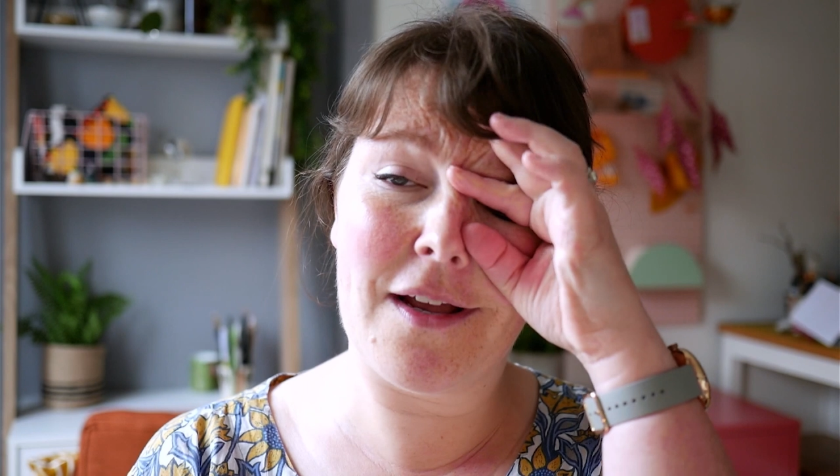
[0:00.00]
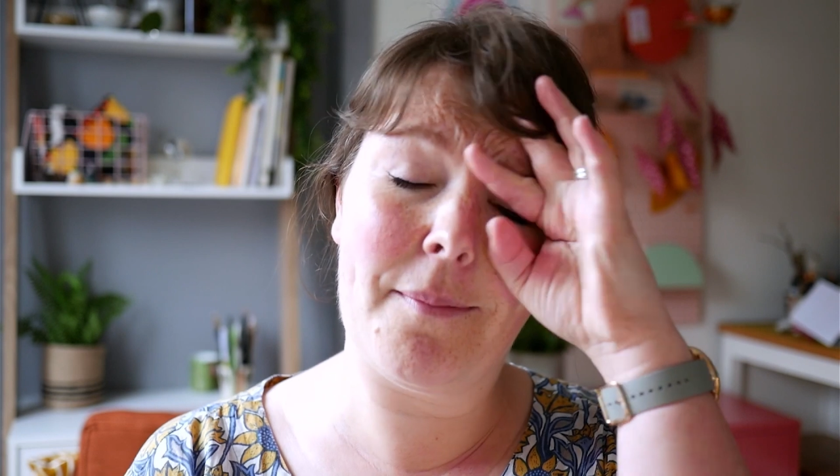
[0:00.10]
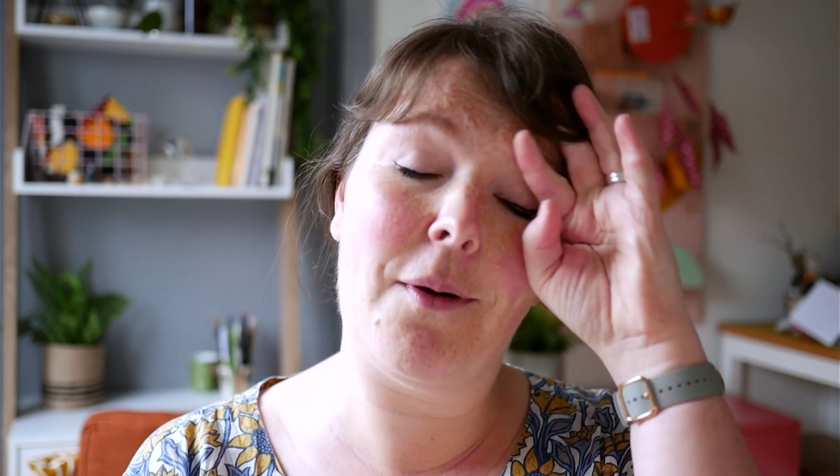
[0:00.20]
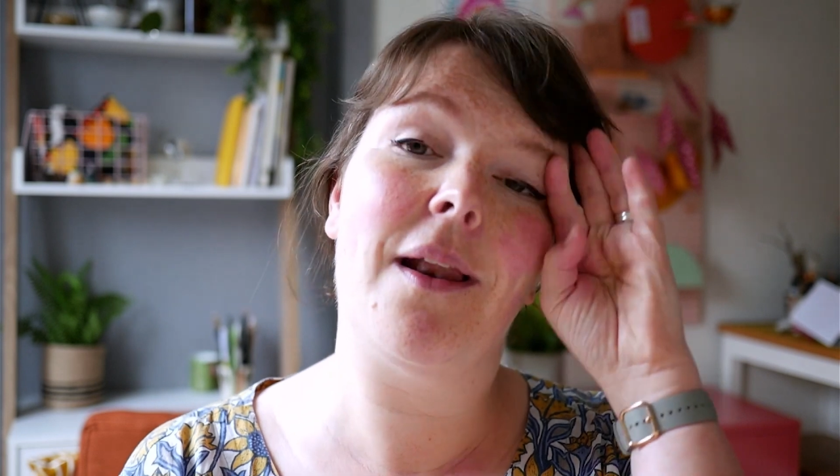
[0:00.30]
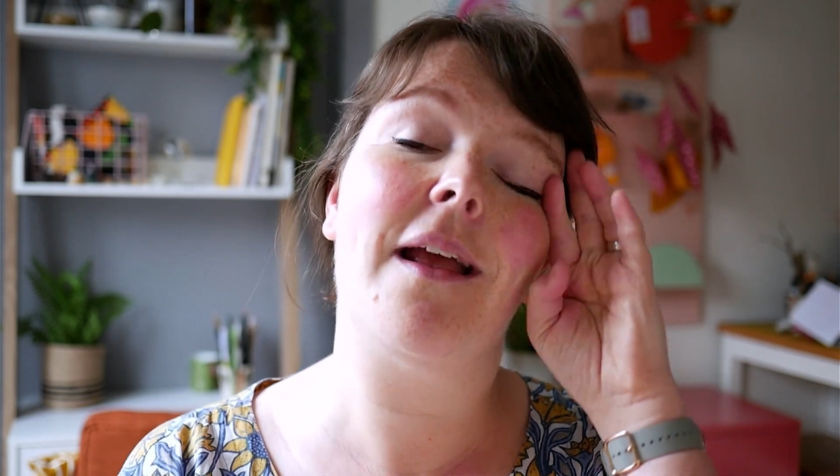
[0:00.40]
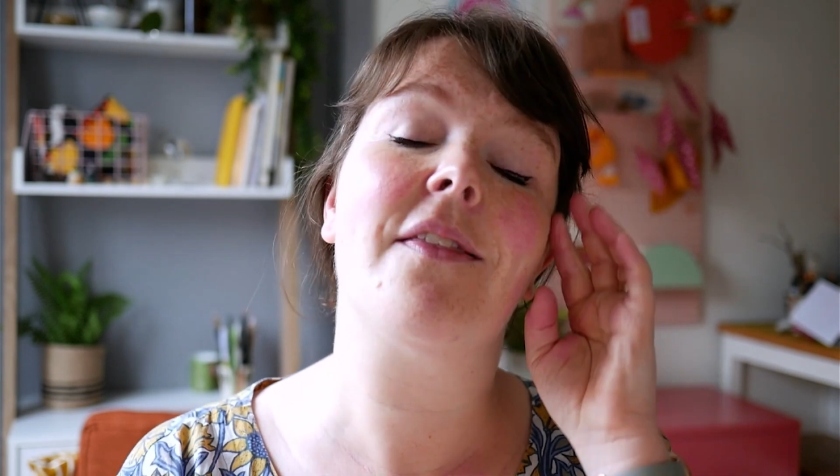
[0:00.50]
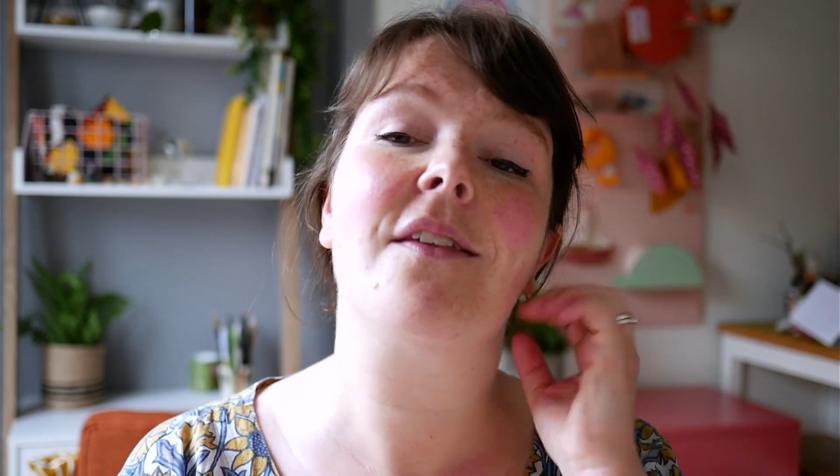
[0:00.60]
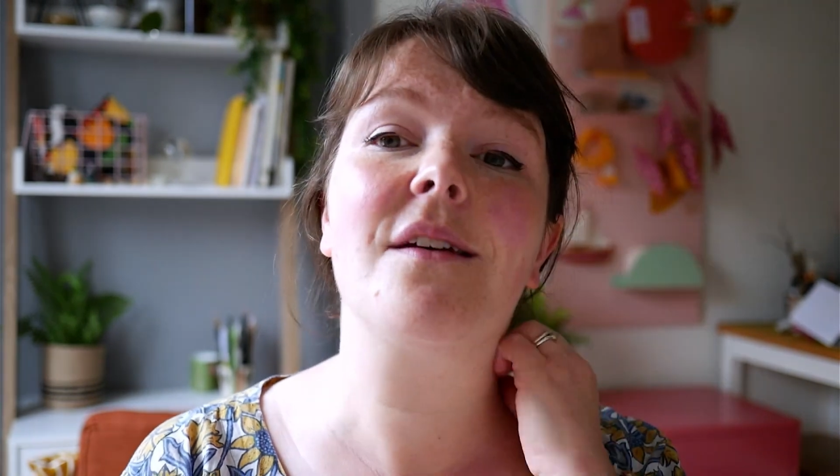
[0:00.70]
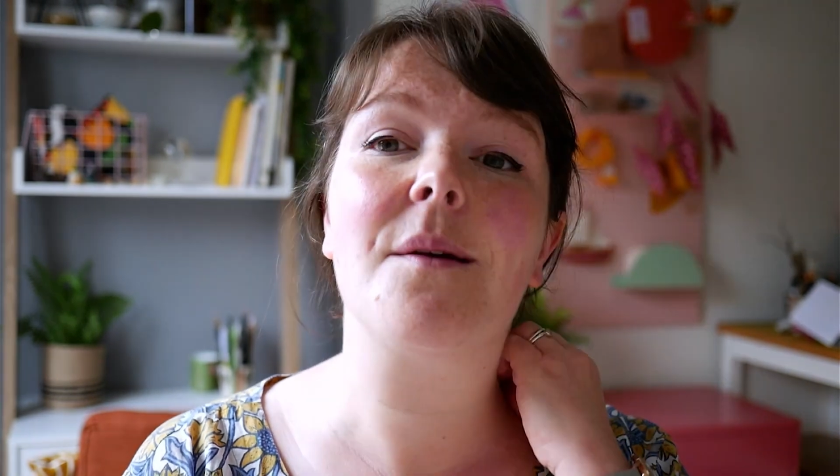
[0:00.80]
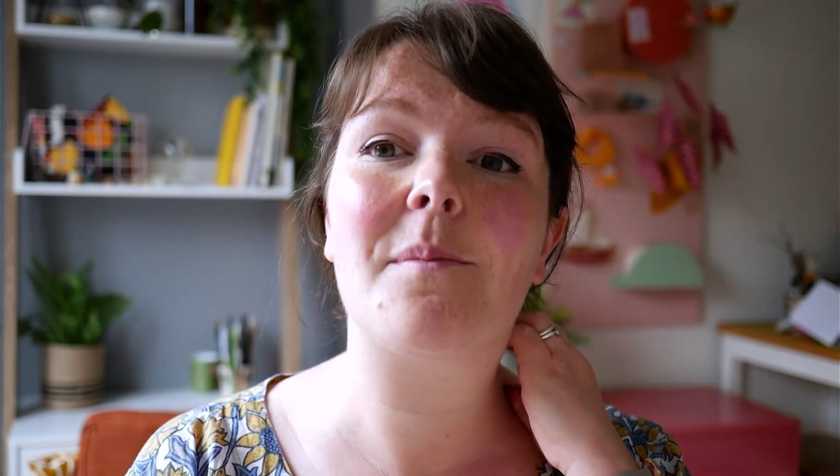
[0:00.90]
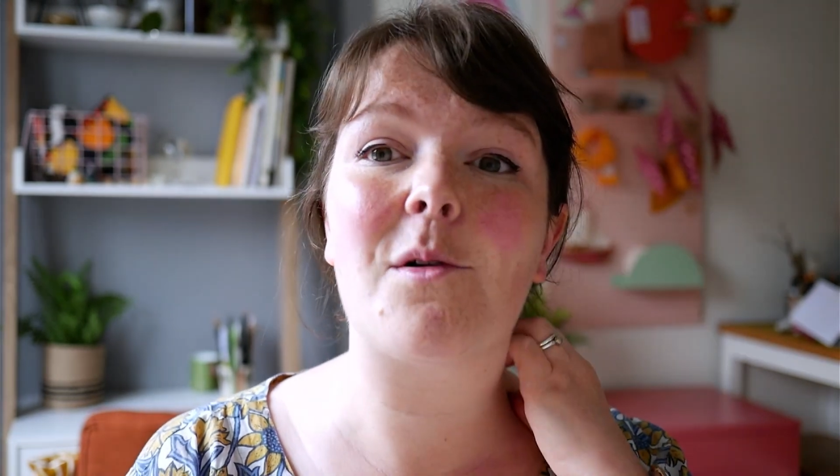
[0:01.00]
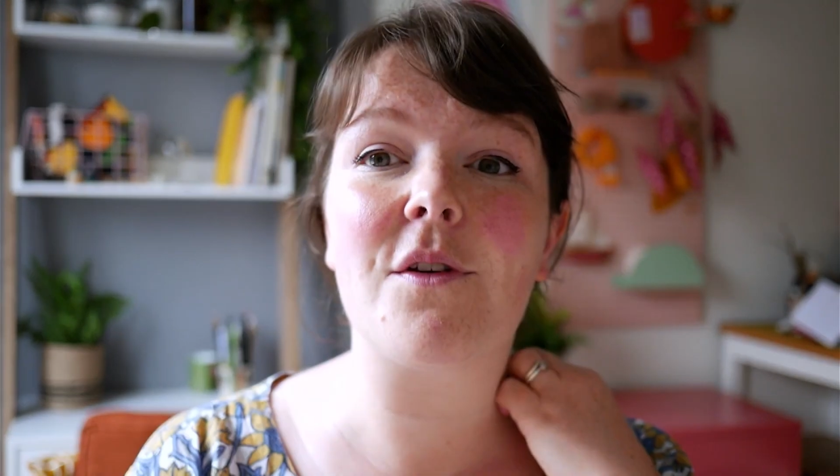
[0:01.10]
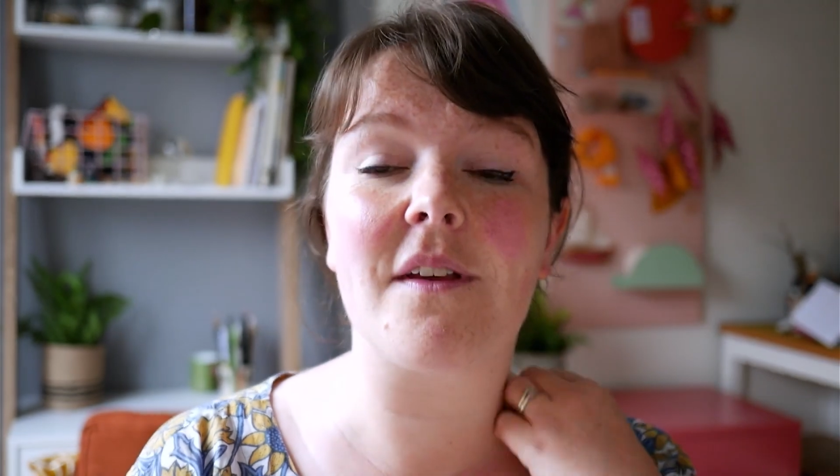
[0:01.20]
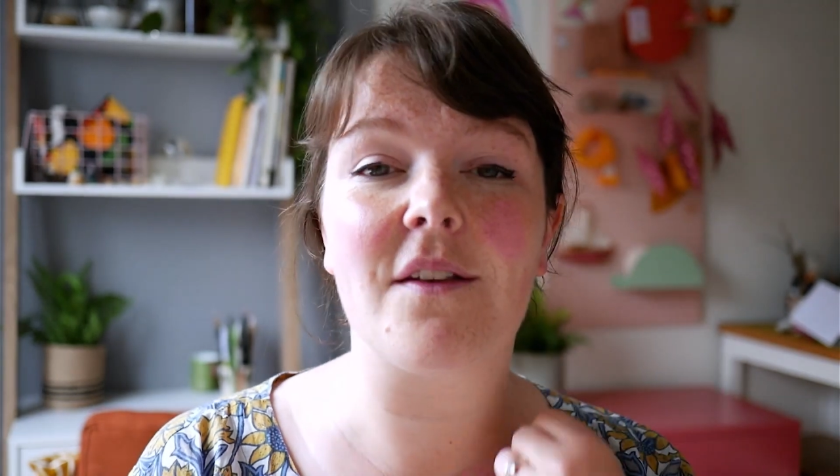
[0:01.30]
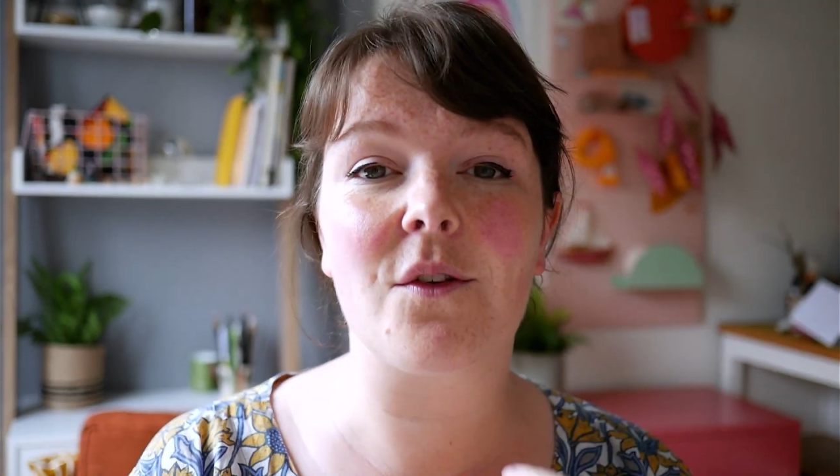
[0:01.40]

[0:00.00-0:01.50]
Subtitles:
about like the process.